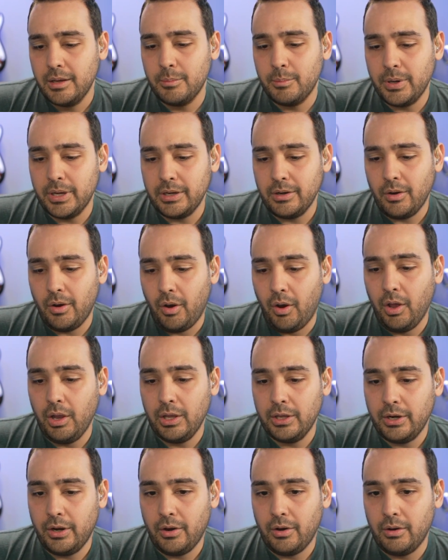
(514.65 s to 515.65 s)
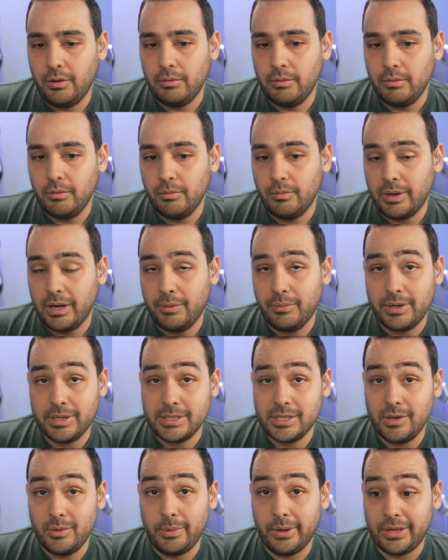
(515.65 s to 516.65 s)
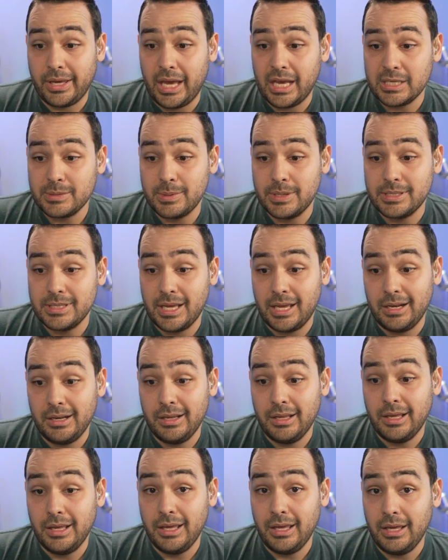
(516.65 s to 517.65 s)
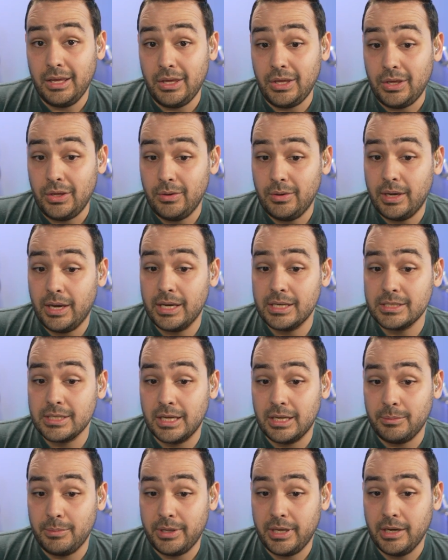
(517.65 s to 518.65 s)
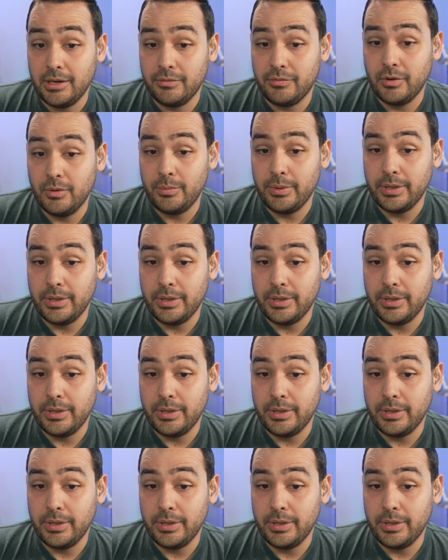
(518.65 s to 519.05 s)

But all in all, what I want to say about Kaspa is that you guys got to be careful